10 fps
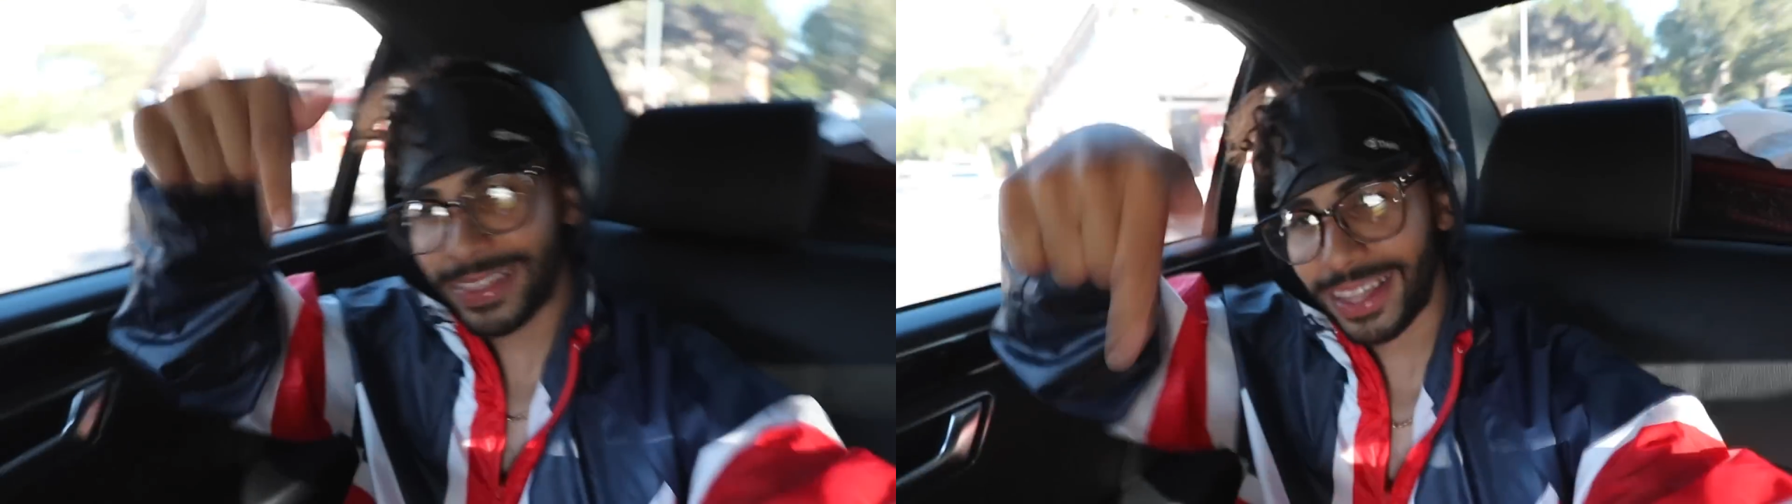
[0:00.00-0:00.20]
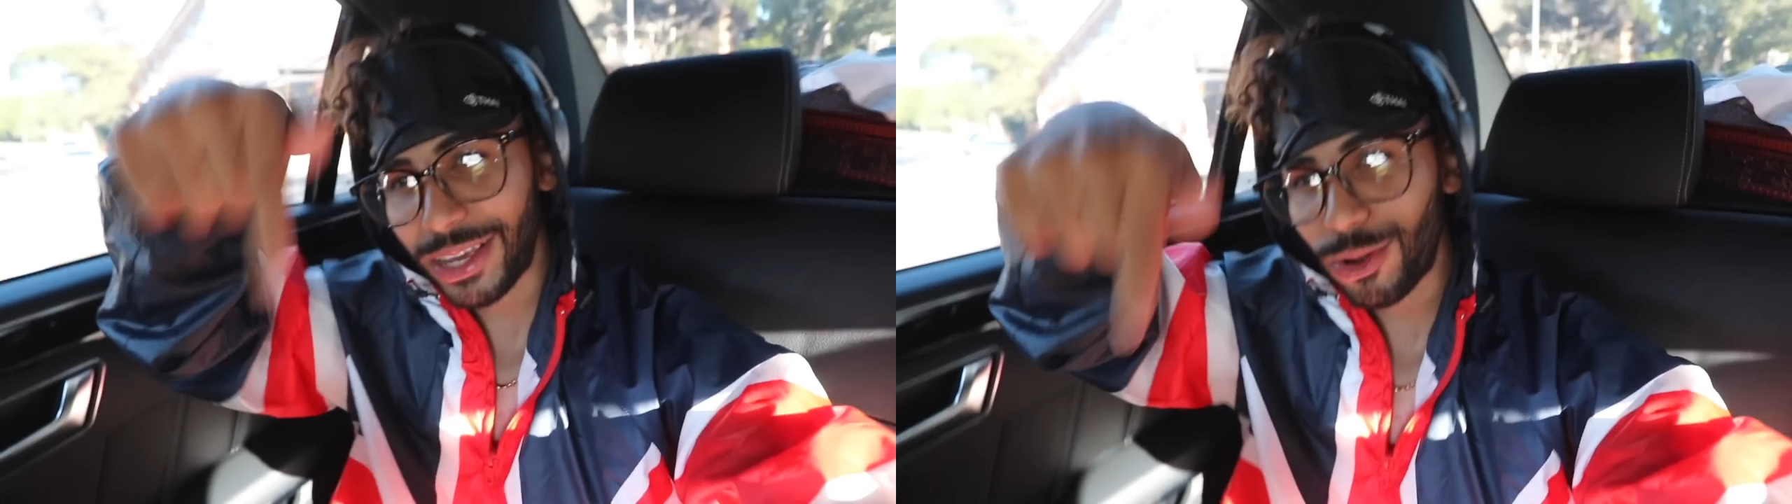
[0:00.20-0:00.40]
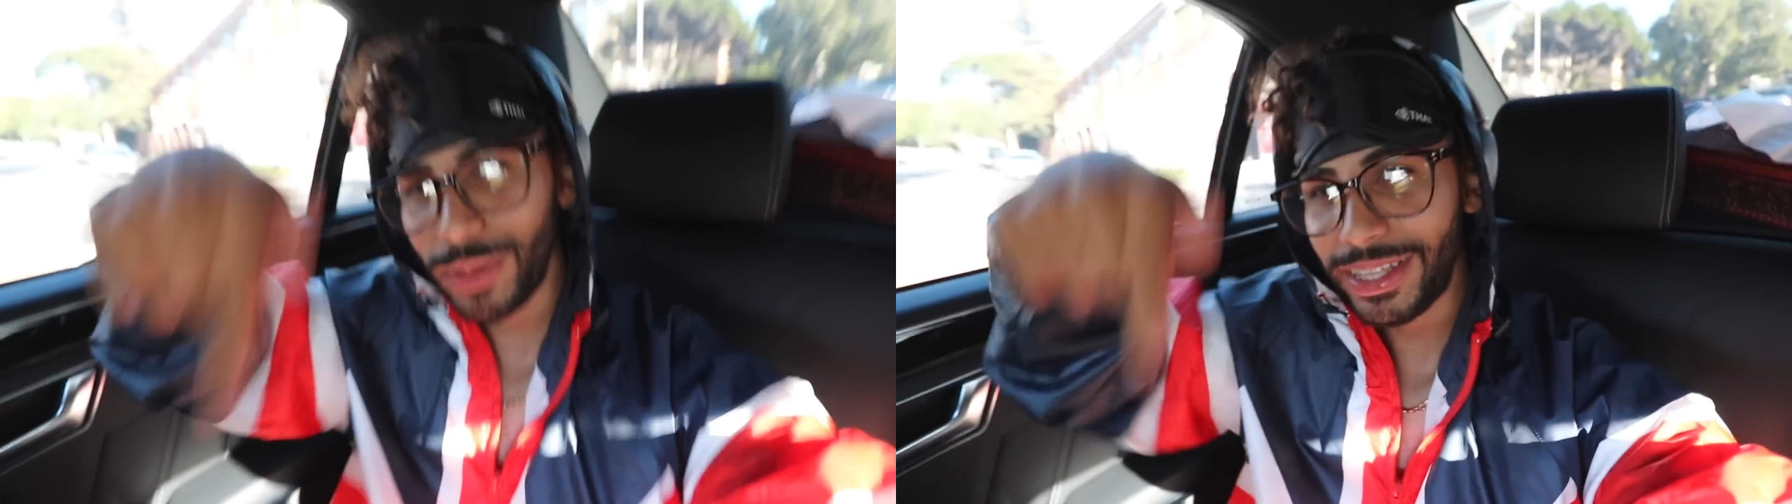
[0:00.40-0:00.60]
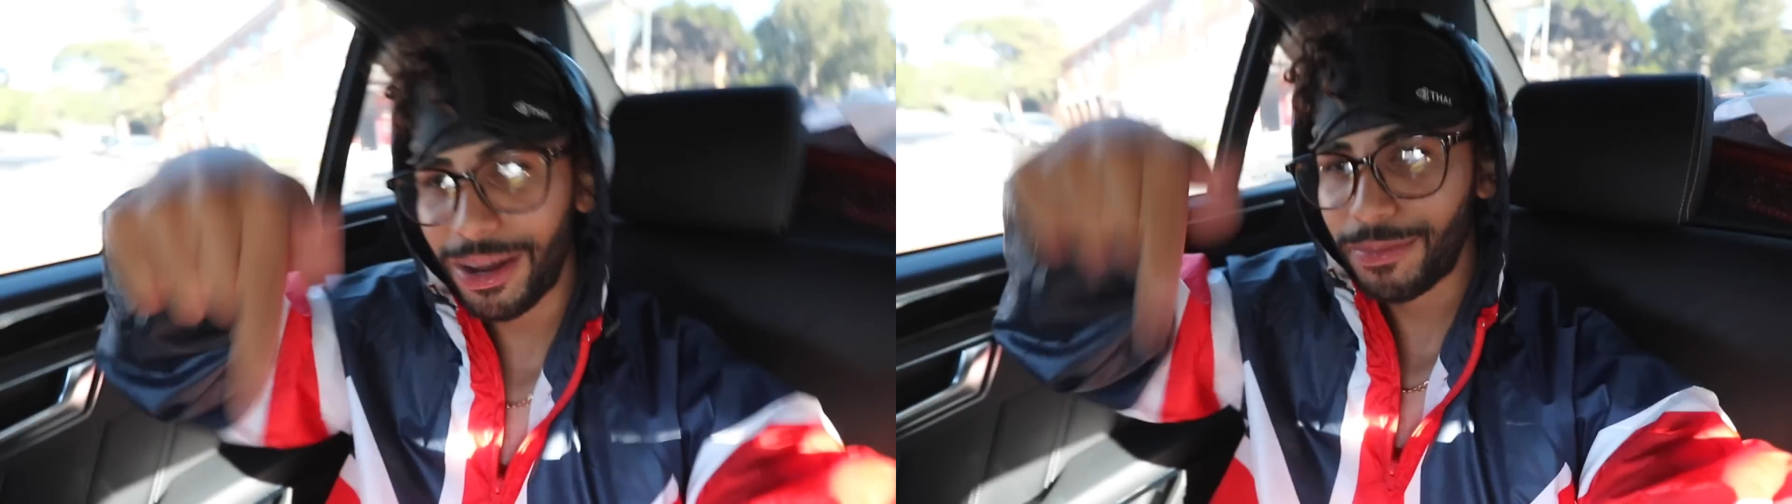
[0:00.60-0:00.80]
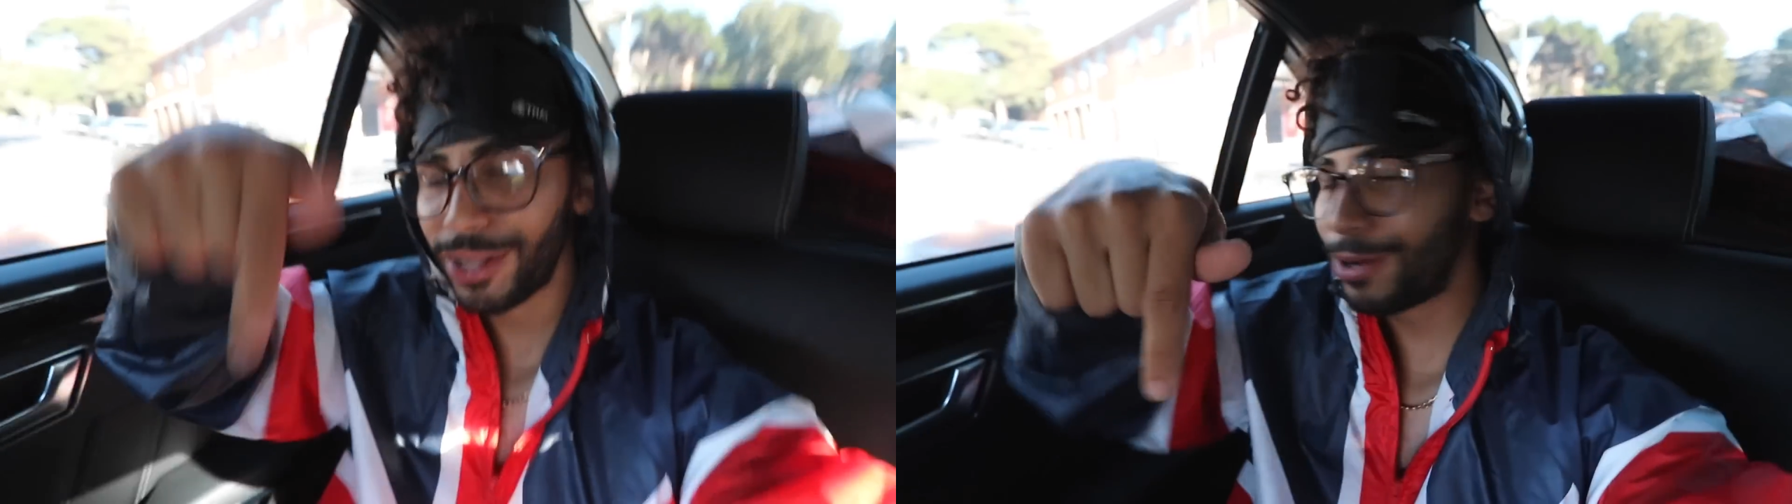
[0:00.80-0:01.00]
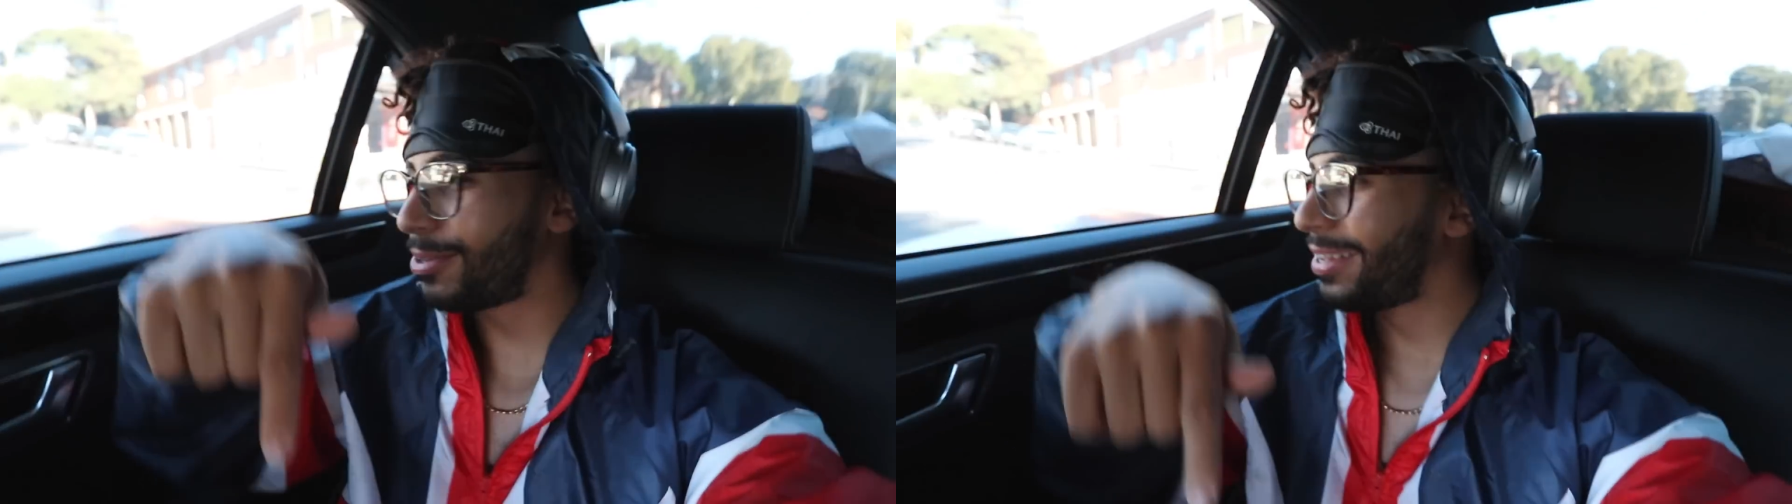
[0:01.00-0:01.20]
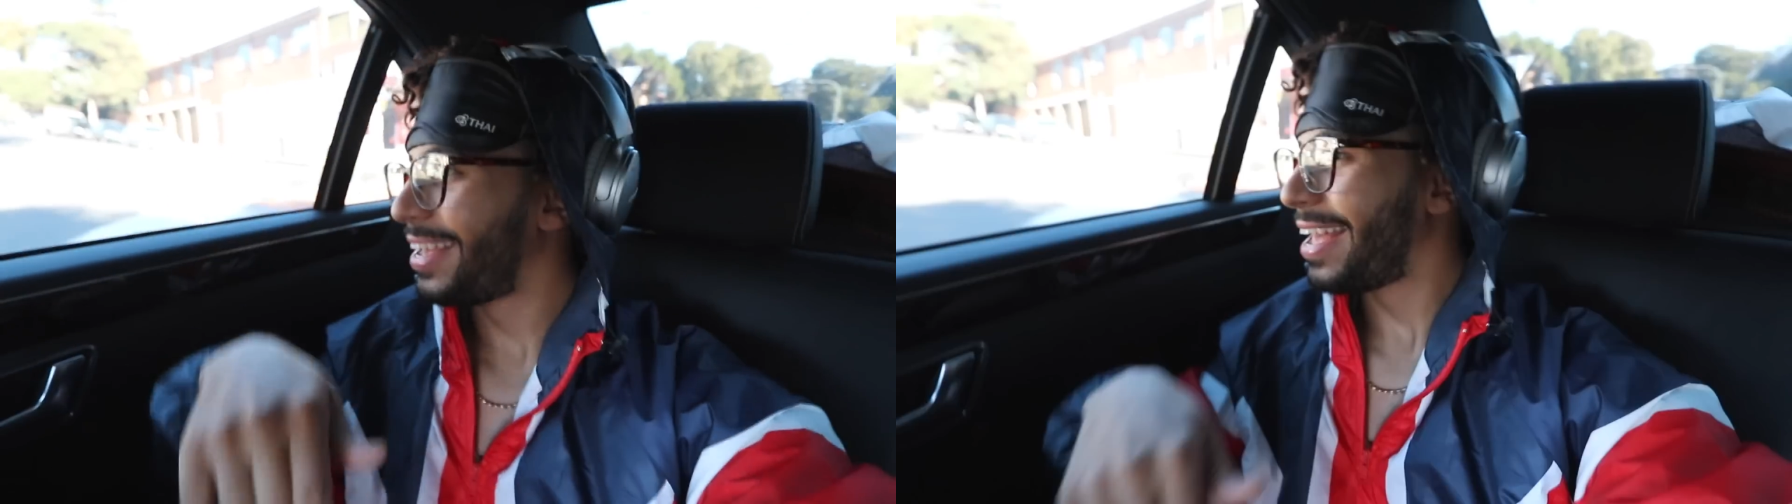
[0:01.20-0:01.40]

The link will be down below.